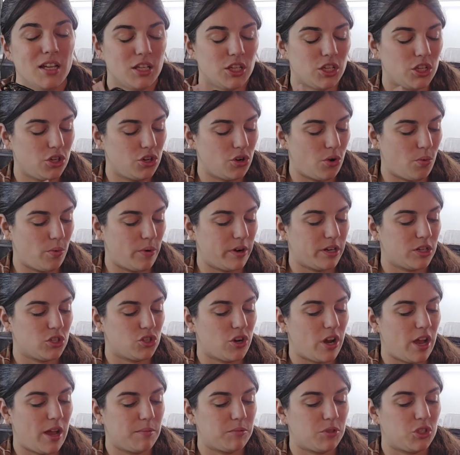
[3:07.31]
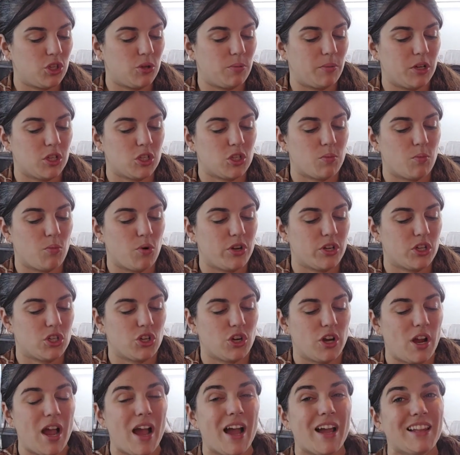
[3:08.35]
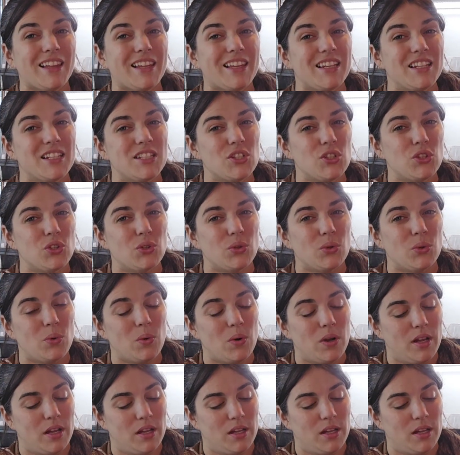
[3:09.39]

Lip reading: you don't want to trap too much moisture. I like to